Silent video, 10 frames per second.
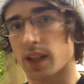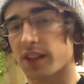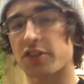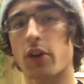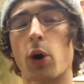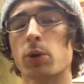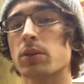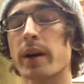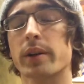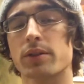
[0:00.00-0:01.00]
It's all
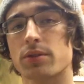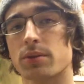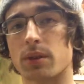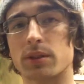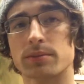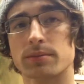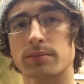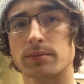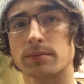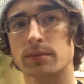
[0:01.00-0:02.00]
about control.
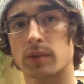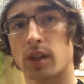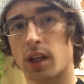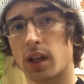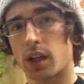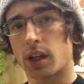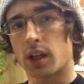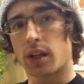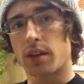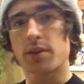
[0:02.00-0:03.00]

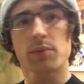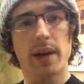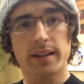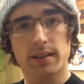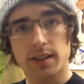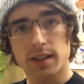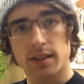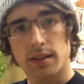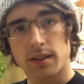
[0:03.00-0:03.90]
Theoretically,